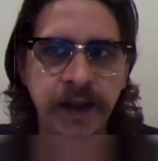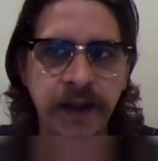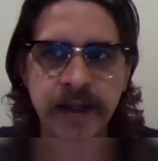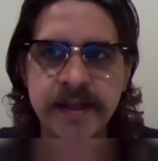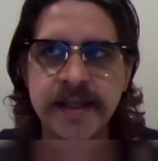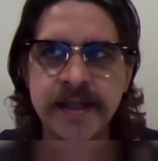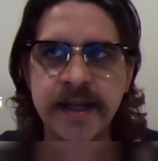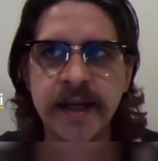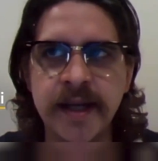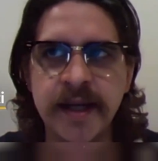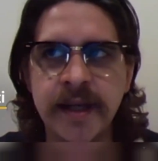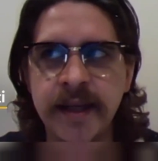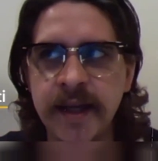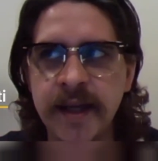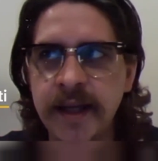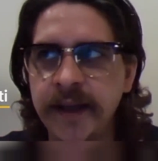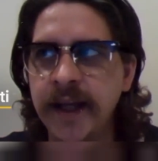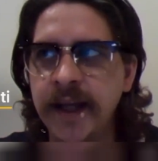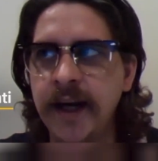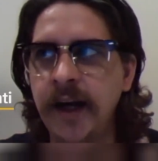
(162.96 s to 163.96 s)
Let's say
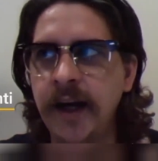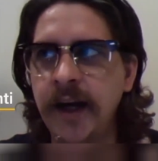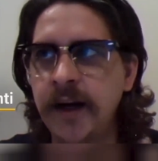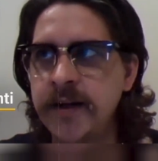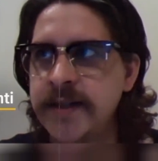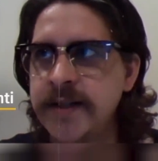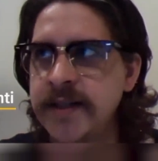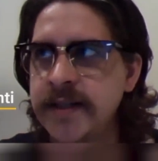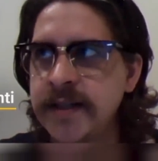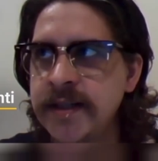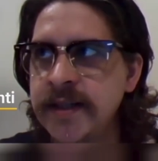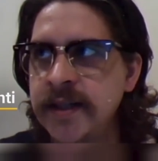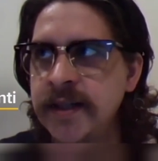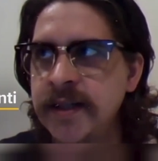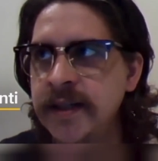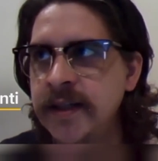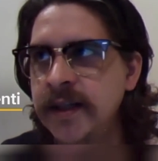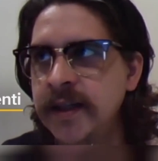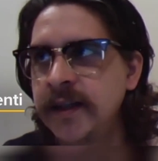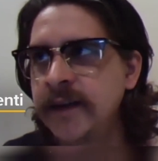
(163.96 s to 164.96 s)
that there's,
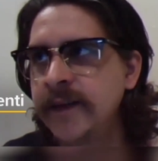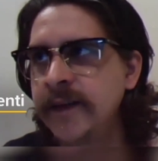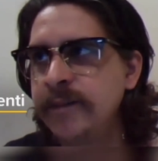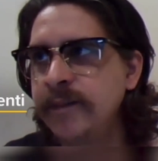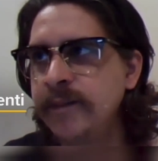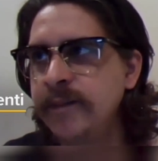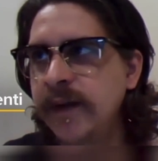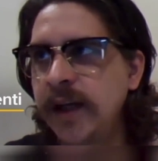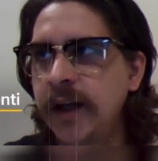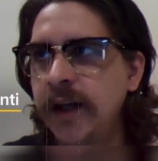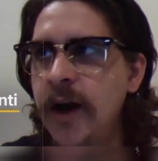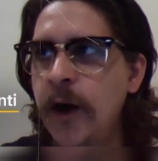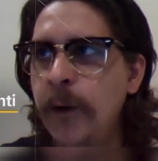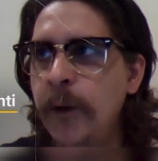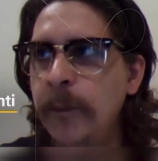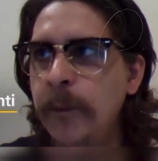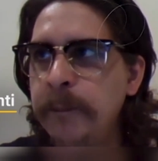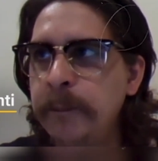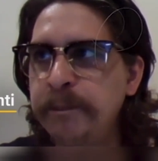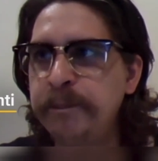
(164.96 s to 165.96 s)
you
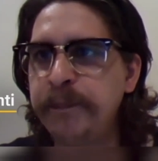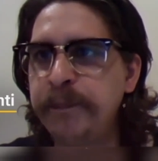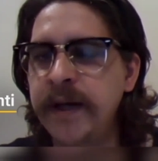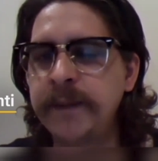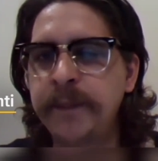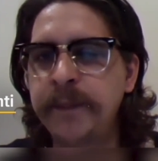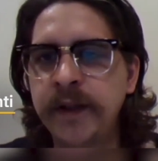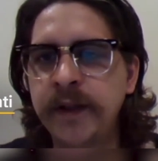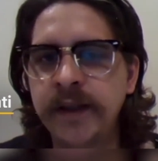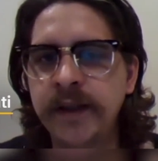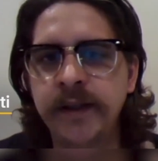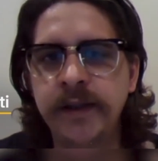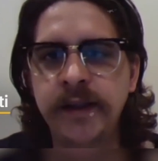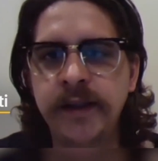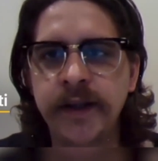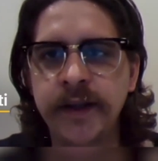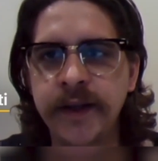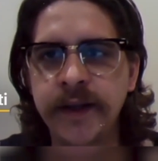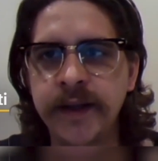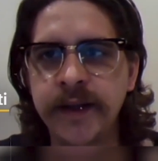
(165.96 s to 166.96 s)
know,
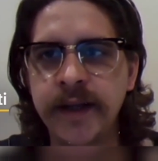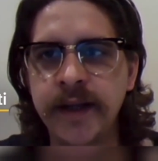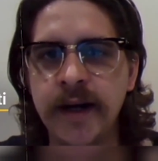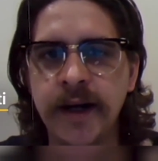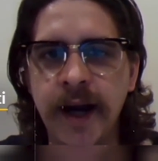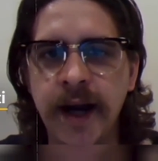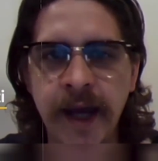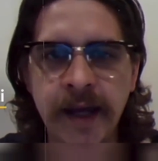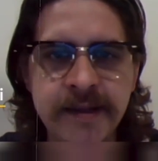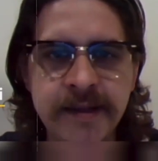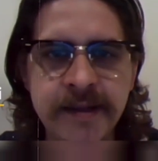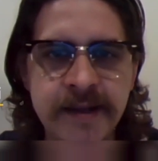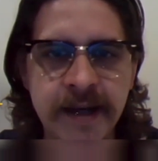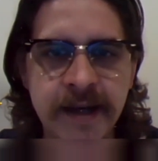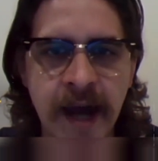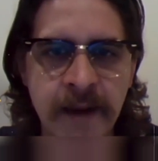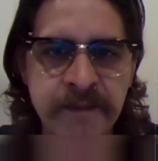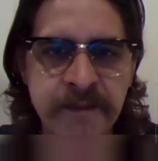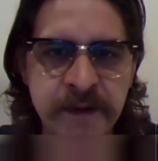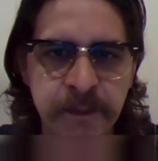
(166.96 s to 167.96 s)
people that are
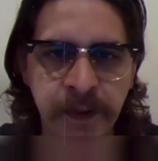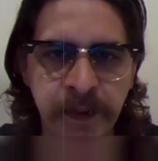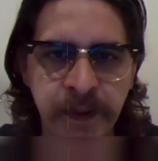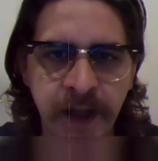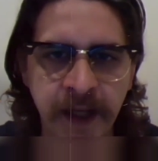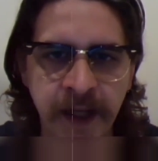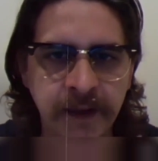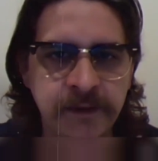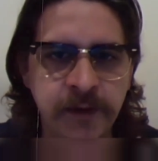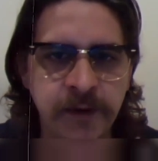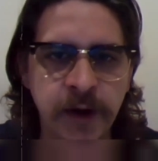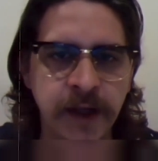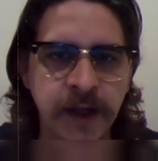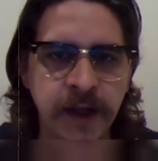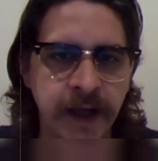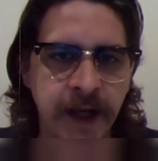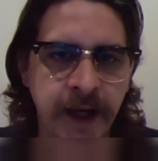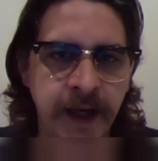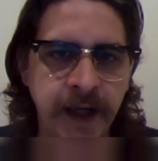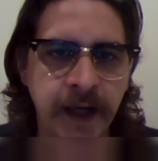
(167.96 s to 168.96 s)
handicapped playing
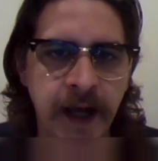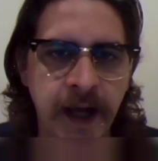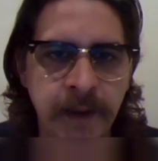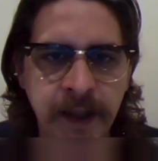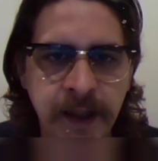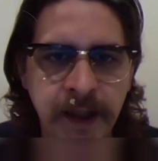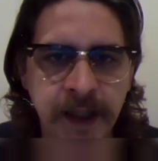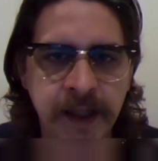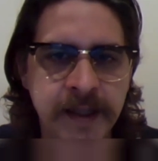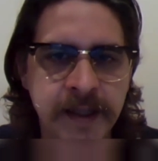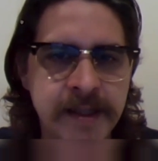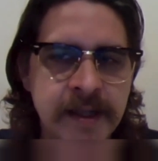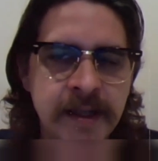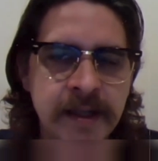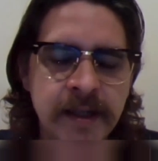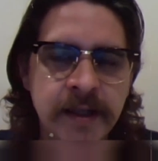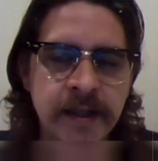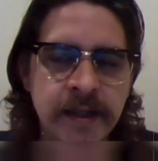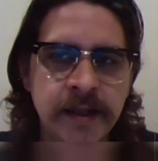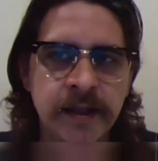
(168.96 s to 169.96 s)
Fortnite. I mean, it's
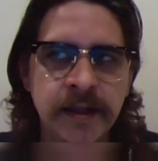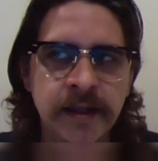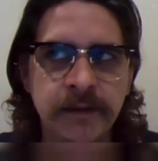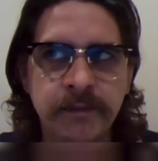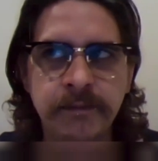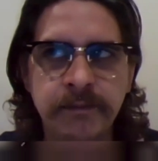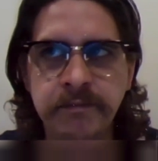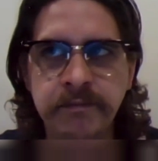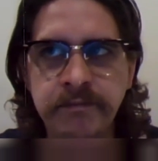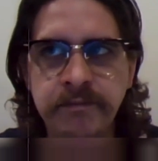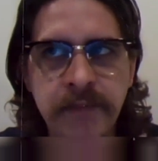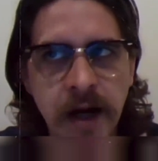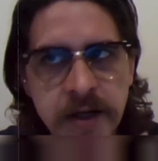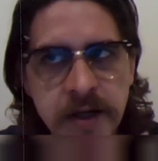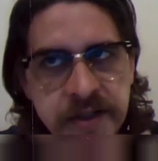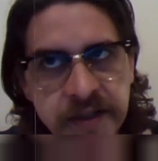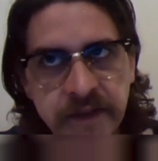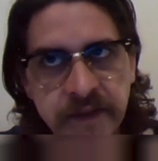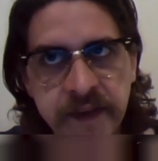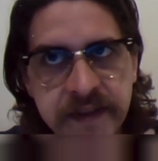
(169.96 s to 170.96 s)

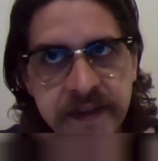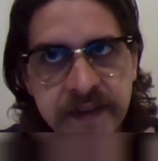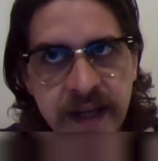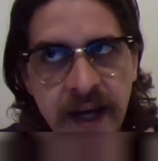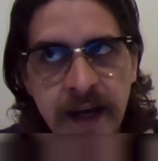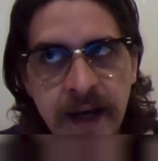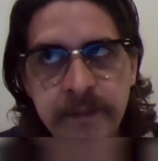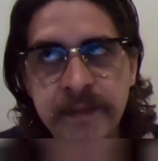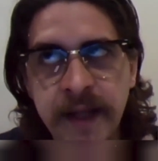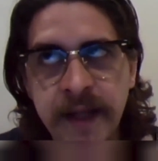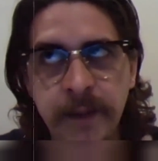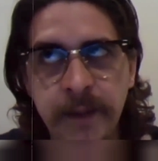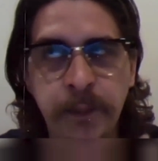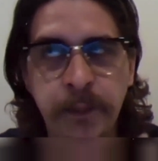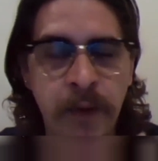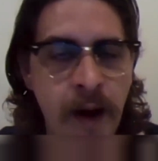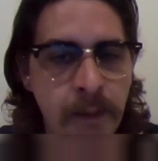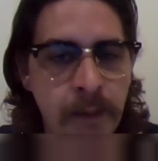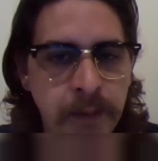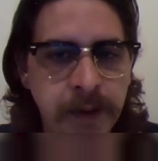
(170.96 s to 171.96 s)
most of the time they
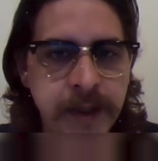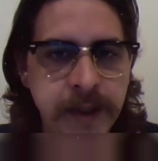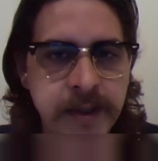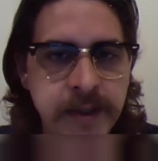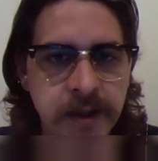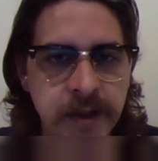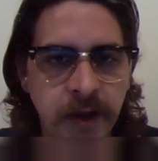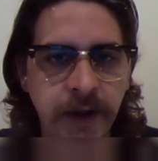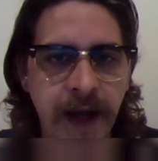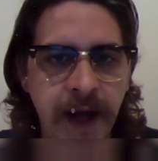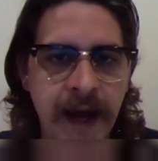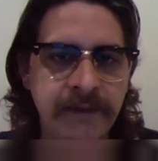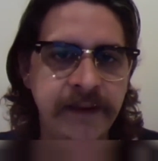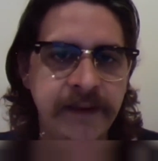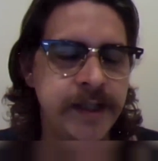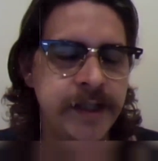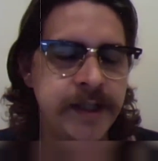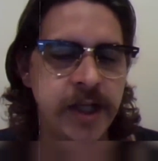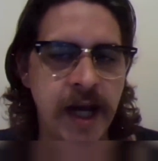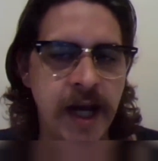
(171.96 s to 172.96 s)
probably don't have
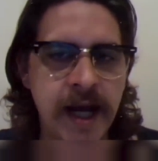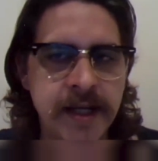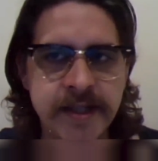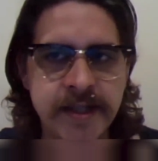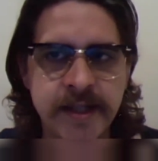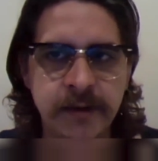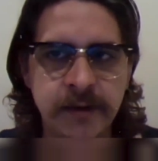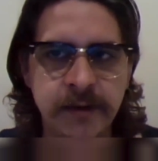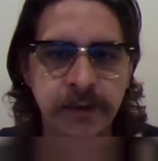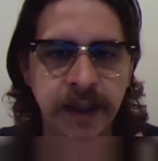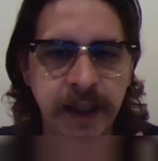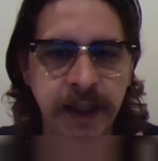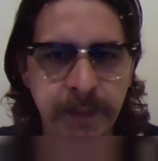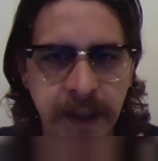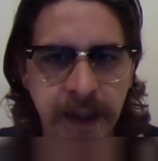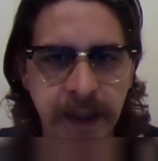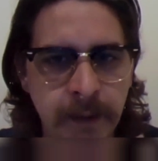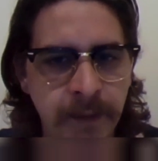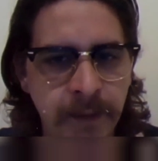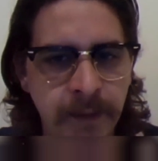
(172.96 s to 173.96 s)
the chance to really
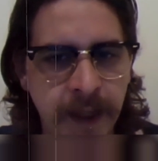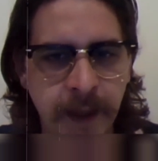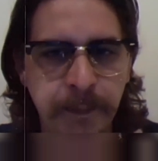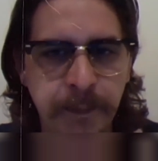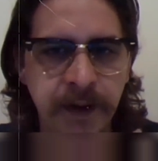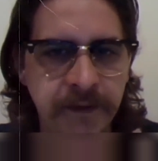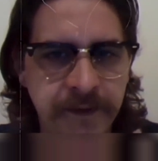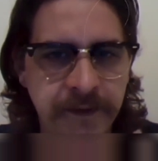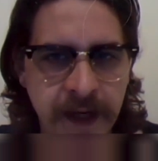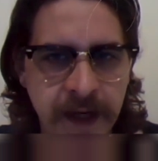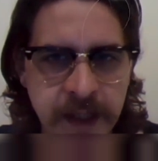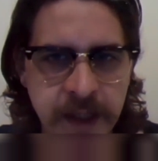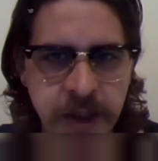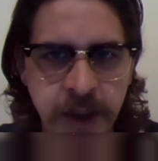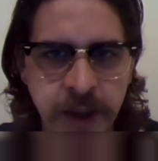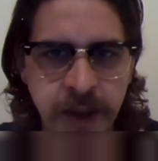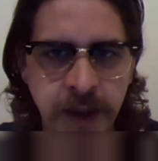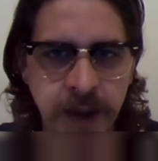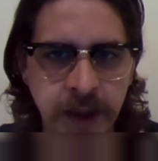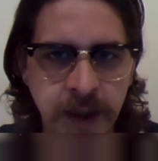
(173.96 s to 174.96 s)
become like a
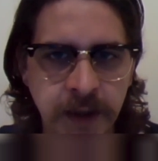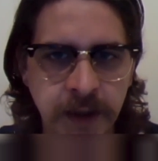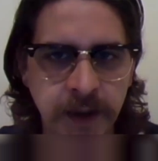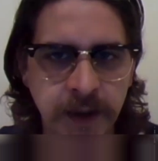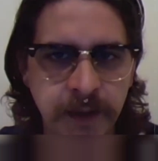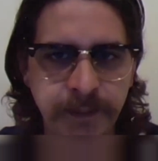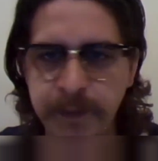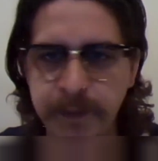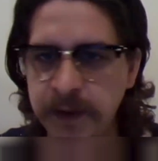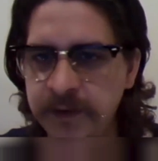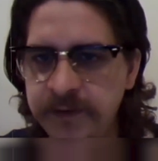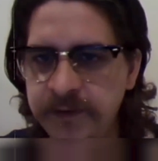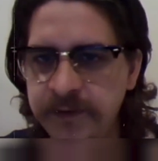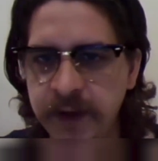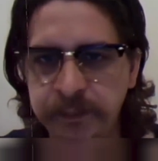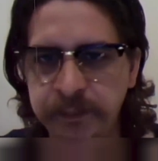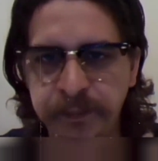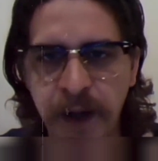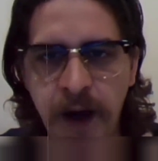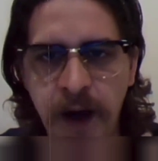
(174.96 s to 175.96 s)
professional maybe
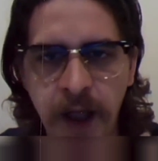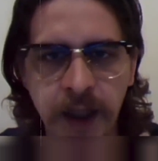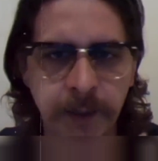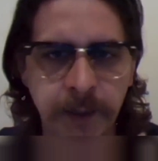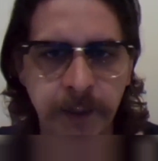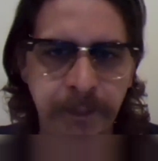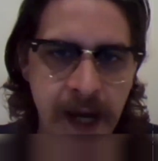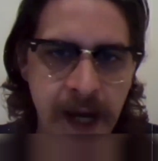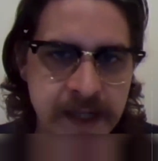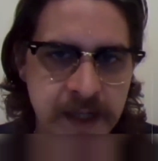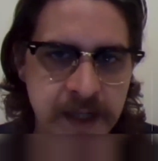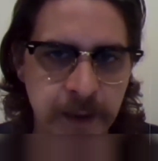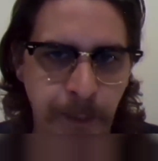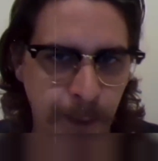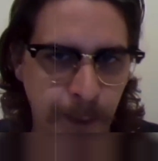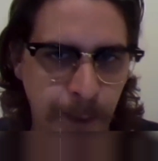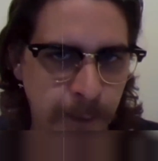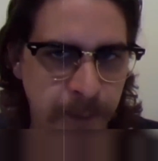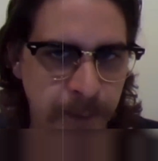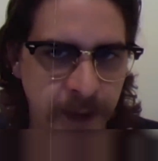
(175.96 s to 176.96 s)
football or
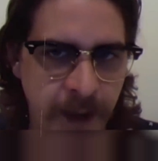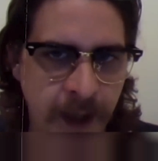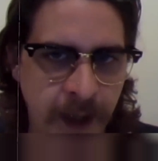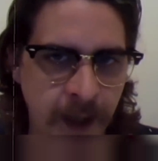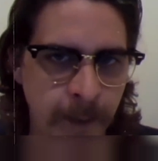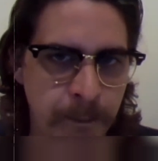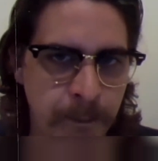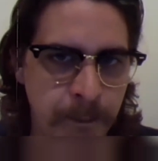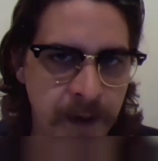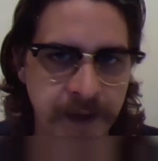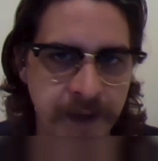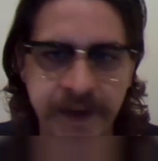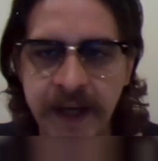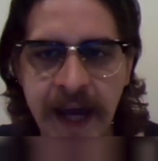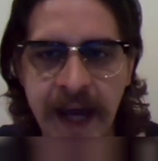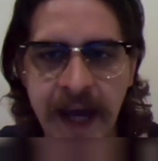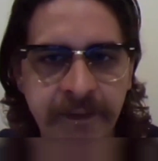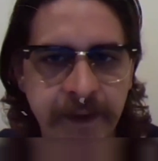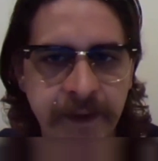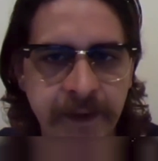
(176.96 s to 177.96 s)
basketball player but they
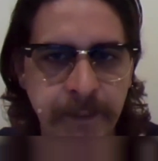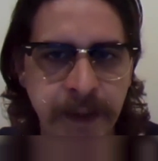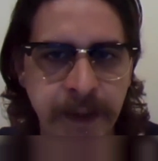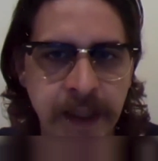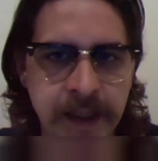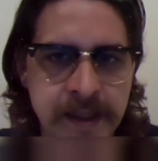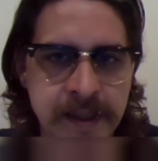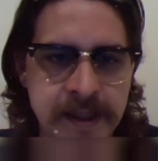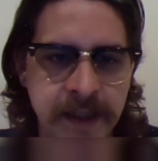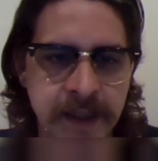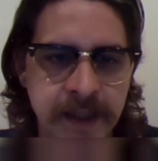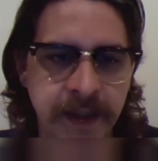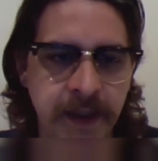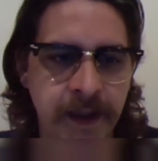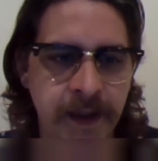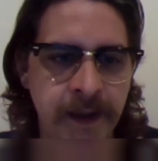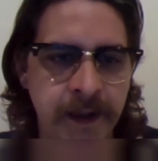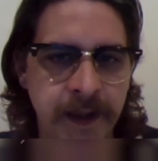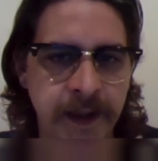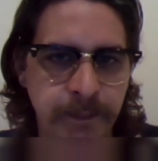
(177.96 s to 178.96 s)
have the means and
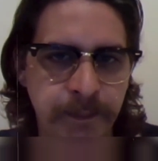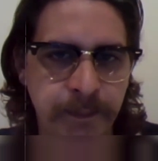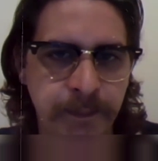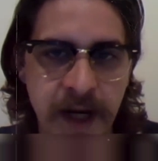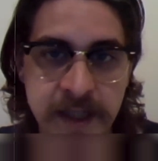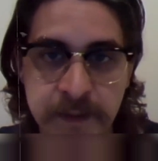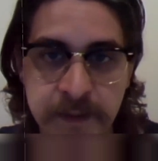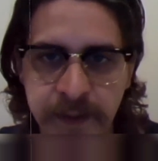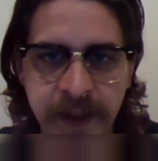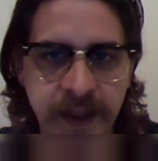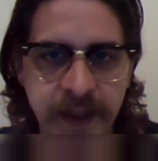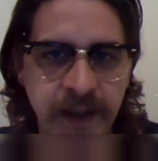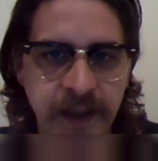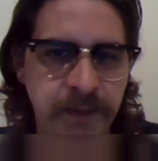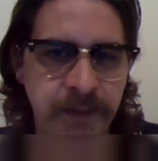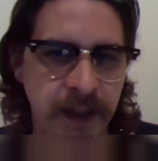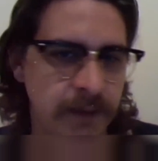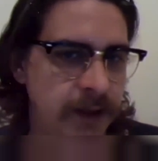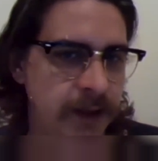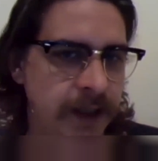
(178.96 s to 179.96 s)
the, the, possibility of
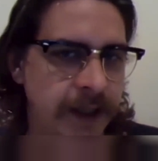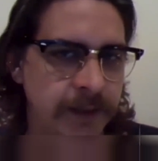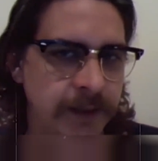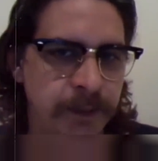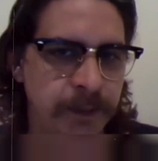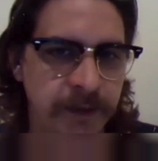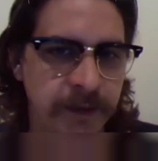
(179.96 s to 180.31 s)
becoming like a